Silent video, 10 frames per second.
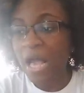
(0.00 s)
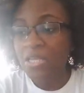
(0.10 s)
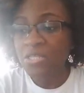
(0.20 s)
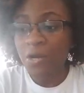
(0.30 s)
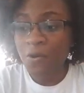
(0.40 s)

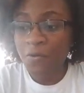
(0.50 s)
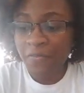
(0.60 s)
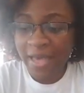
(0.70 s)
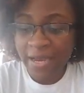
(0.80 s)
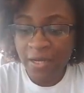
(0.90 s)
So
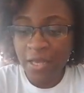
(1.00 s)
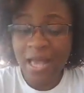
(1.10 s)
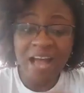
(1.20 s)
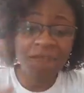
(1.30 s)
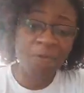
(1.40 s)
then,
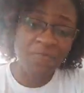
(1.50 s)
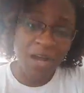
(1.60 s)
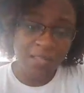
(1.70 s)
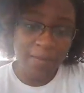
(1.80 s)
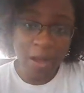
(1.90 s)
after we've
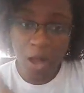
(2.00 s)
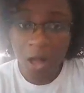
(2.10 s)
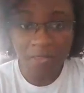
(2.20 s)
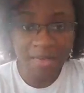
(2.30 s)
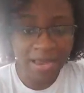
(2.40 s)
talked about
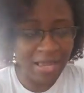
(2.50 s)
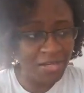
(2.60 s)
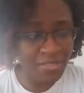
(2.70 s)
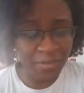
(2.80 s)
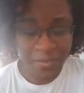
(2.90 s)
all of that,
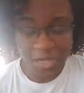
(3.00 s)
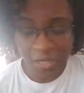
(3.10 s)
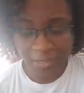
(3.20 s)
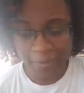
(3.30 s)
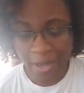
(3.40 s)
yesterday we
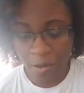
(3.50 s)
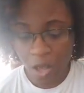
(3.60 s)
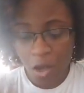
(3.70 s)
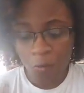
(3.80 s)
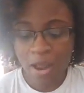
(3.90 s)
talked about
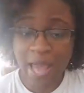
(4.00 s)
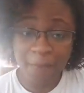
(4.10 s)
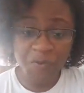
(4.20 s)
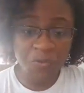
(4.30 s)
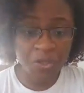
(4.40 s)
what
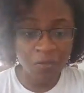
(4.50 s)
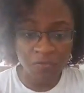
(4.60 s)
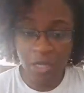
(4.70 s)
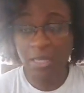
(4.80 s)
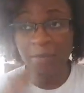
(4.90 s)
happens when you've
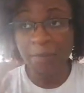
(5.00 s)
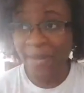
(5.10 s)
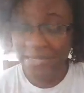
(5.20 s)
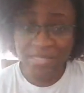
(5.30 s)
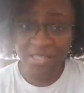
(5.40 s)
done the
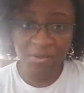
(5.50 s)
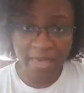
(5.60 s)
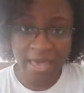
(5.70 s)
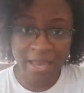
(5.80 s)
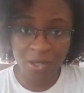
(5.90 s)
best that you
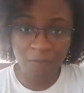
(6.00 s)
can.